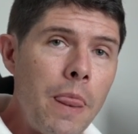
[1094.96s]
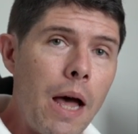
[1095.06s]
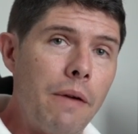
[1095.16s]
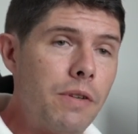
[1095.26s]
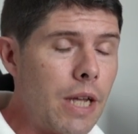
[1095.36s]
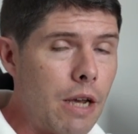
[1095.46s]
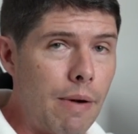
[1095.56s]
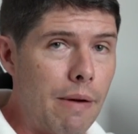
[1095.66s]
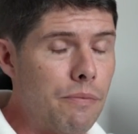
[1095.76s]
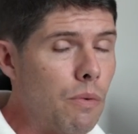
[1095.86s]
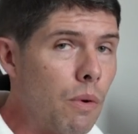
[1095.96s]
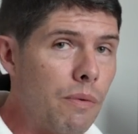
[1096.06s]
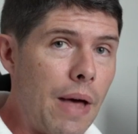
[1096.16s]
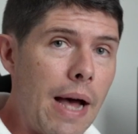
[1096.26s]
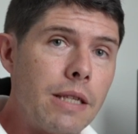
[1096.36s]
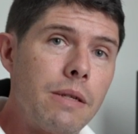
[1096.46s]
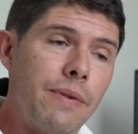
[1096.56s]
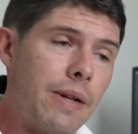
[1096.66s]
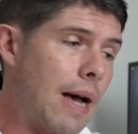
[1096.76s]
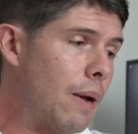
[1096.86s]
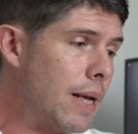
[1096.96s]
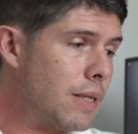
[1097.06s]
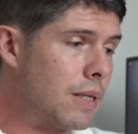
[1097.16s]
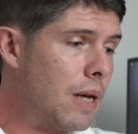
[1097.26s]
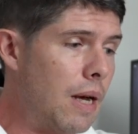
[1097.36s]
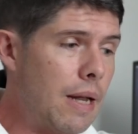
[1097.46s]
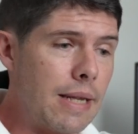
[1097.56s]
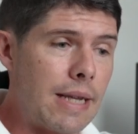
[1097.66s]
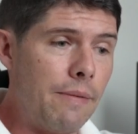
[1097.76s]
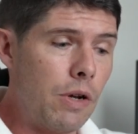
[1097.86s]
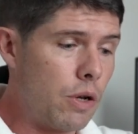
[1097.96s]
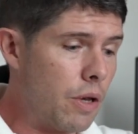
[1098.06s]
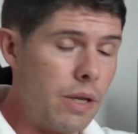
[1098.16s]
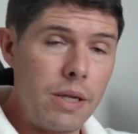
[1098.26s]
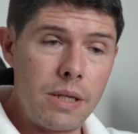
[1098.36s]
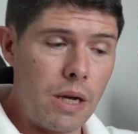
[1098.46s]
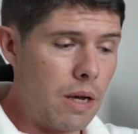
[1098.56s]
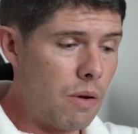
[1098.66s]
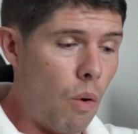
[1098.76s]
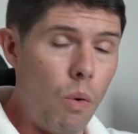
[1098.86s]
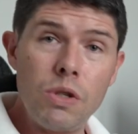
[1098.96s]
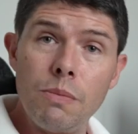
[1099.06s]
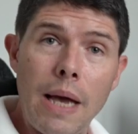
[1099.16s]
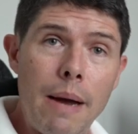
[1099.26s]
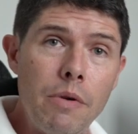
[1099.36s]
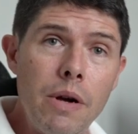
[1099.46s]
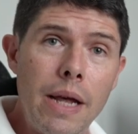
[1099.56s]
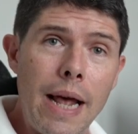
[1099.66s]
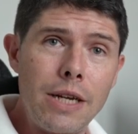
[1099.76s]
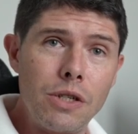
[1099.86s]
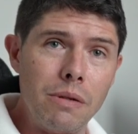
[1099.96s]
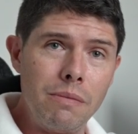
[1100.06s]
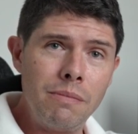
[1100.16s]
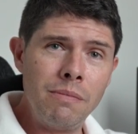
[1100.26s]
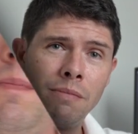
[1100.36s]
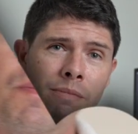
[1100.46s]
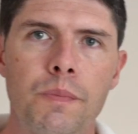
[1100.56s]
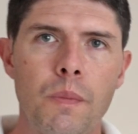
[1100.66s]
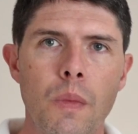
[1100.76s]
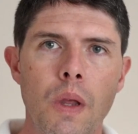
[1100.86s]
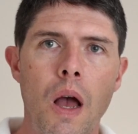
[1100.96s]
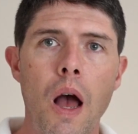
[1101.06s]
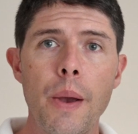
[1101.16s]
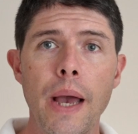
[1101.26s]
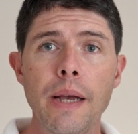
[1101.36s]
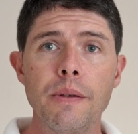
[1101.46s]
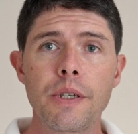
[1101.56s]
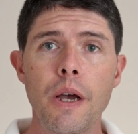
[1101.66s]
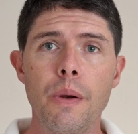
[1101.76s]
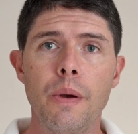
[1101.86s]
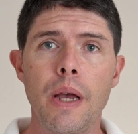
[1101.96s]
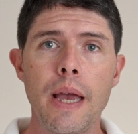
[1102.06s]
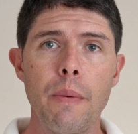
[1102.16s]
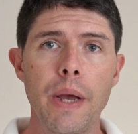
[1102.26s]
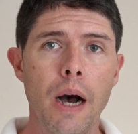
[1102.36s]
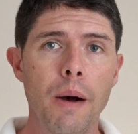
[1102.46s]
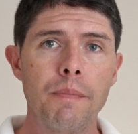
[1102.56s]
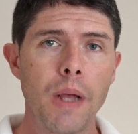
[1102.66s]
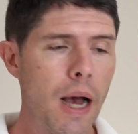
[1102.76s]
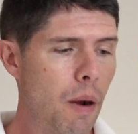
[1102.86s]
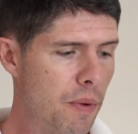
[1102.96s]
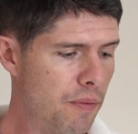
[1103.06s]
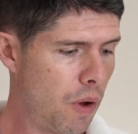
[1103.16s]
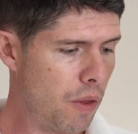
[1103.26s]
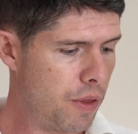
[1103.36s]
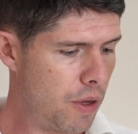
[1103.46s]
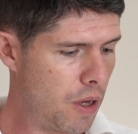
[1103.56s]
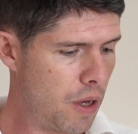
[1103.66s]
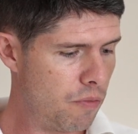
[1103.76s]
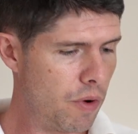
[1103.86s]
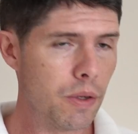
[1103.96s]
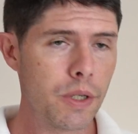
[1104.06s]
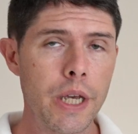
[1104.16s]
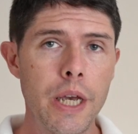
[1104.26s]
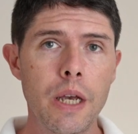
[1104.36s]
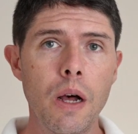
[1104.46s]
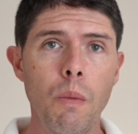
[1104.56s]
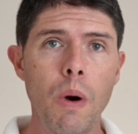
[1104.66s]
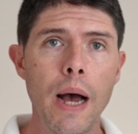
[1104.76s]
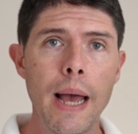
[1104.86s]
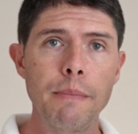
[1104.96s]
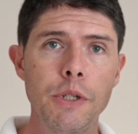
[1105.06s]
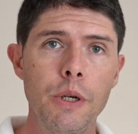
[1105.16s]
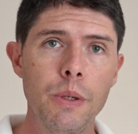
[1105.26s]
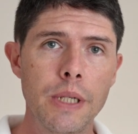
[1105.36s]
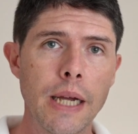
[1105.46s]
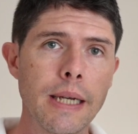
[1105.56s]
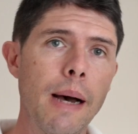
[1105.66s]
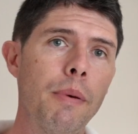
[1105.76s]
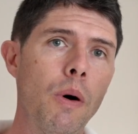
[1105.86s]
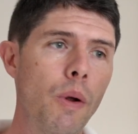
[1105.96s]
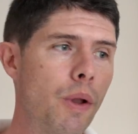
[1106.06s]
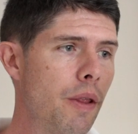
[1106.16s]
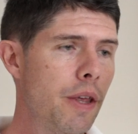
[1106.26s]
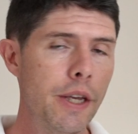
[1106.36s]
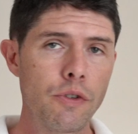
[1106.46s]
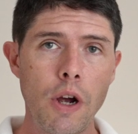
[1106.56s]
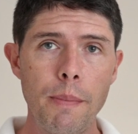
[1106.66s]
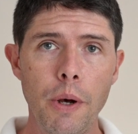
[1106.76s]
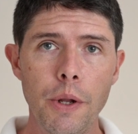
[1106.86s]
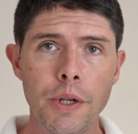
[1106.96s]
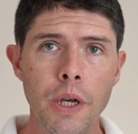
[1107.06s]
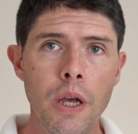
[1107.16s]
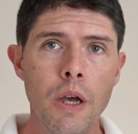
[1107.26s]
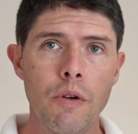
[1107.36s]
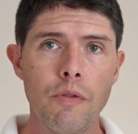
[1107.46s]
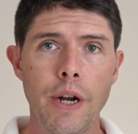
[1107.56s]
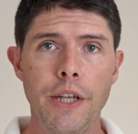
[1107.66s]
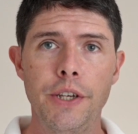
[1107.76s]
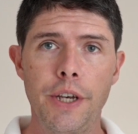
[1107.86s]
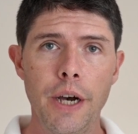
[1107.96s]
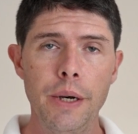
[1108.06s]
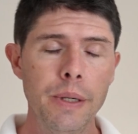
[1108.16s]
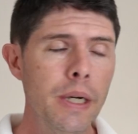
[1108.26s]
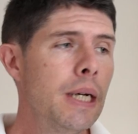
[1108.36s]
if you stick around for all of that, for now, let's have a look at this awesome camera in action. Okay, so here we are. We've got the Realsee Galois M2 set up on the tripod. We're ready to go.